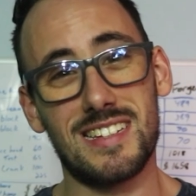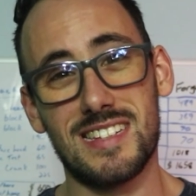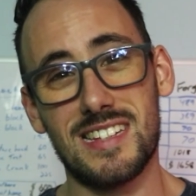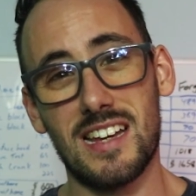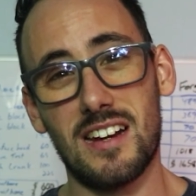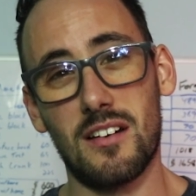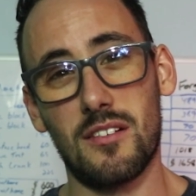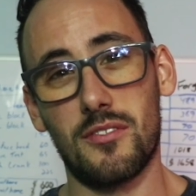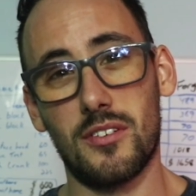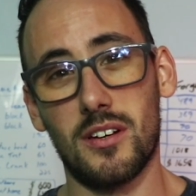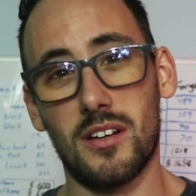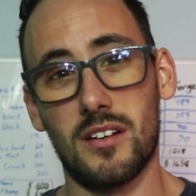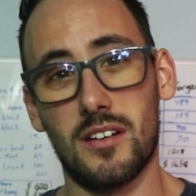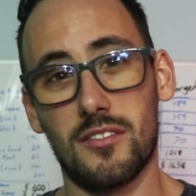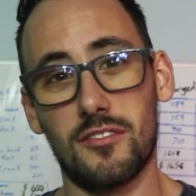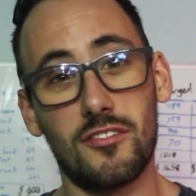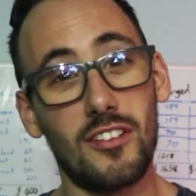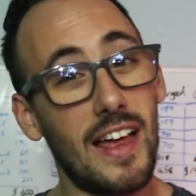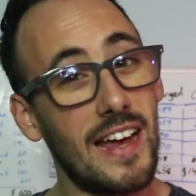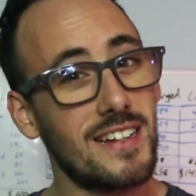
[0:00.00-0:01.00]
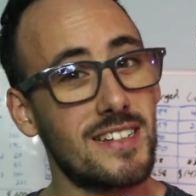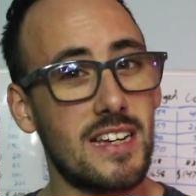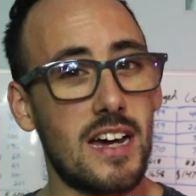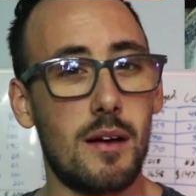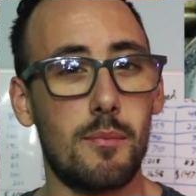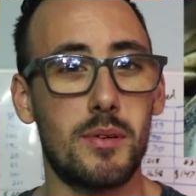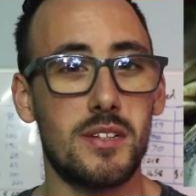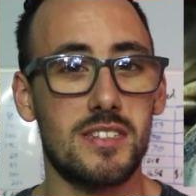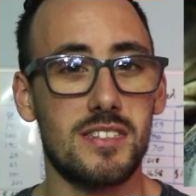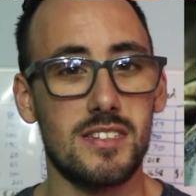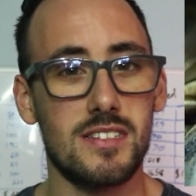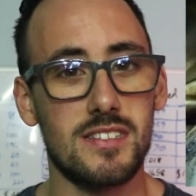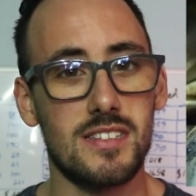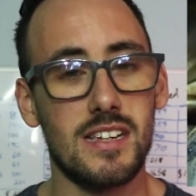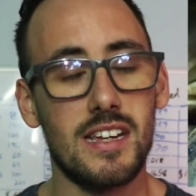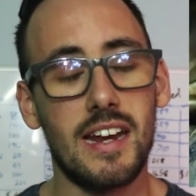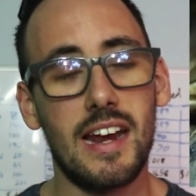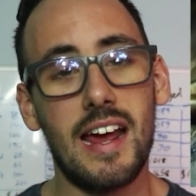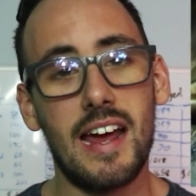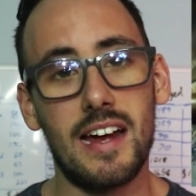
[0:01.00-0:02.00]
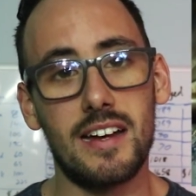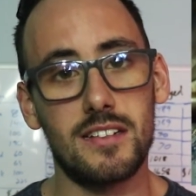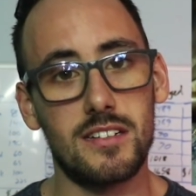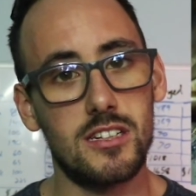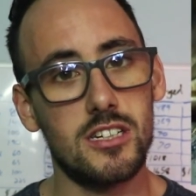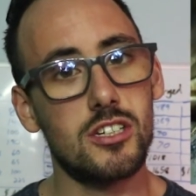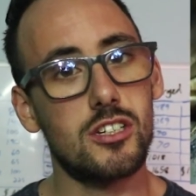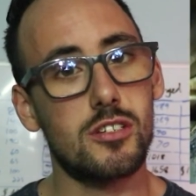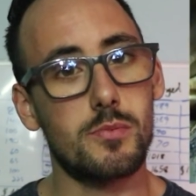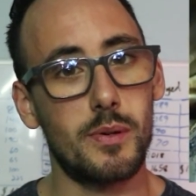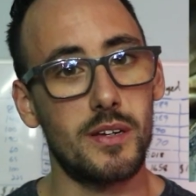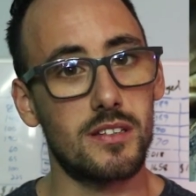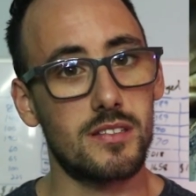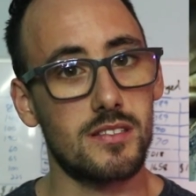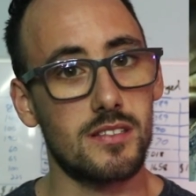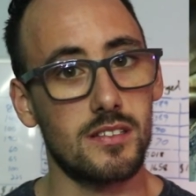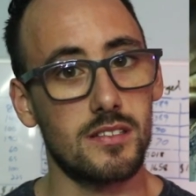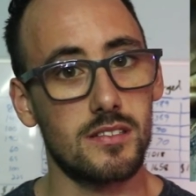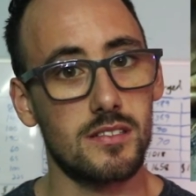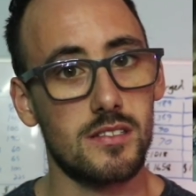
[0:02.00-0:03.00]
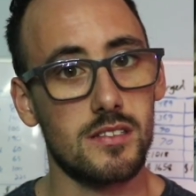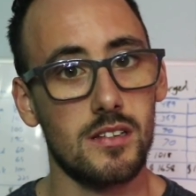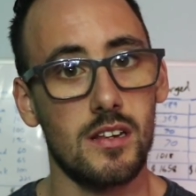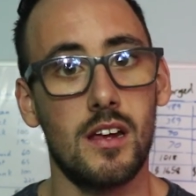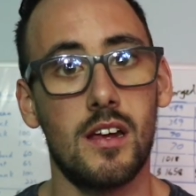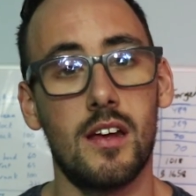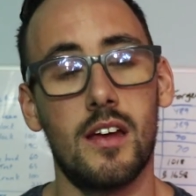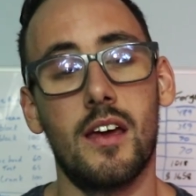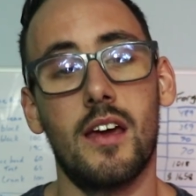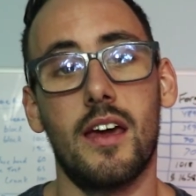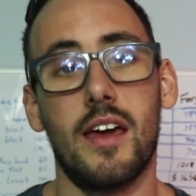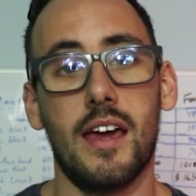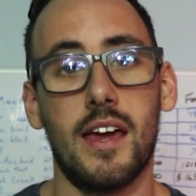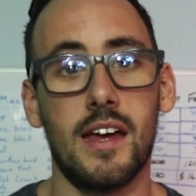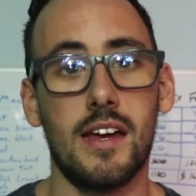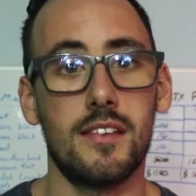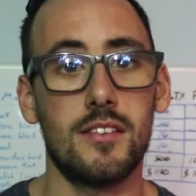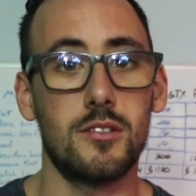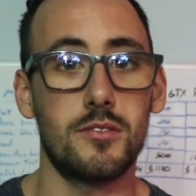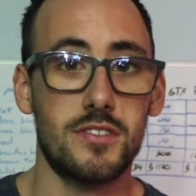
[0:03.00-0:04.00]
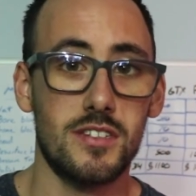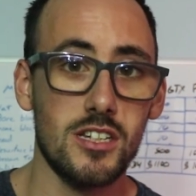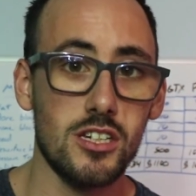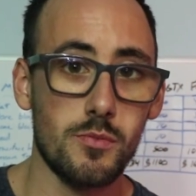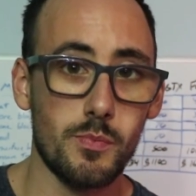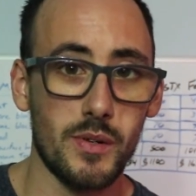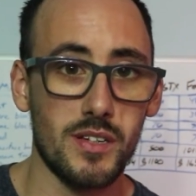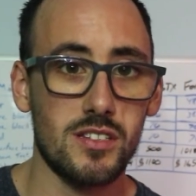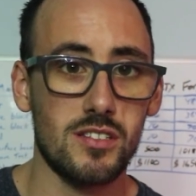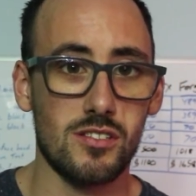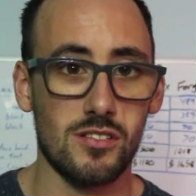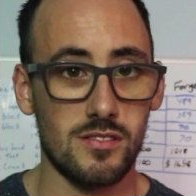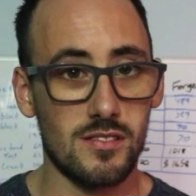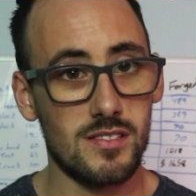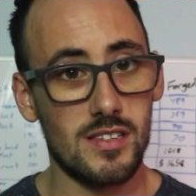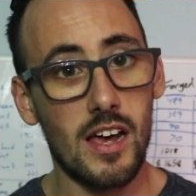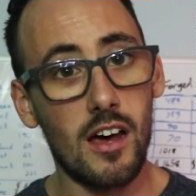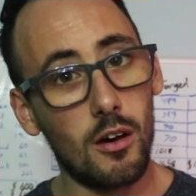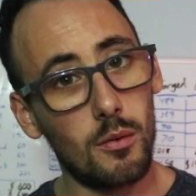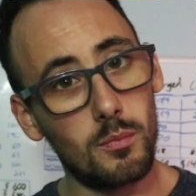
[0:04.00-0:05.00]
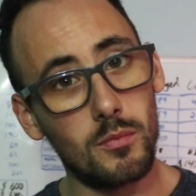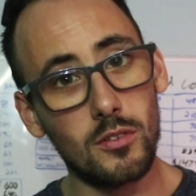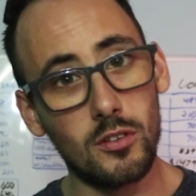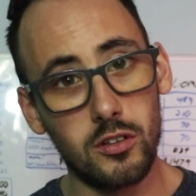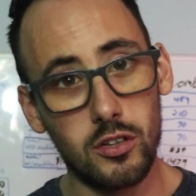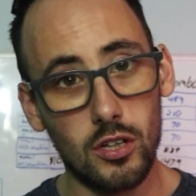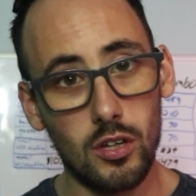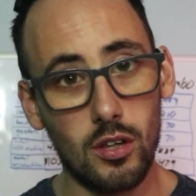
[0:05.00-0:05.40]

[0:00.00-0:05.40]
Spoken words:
instead of flat-top pistons, it had dished pistons. And those dished pistons helped...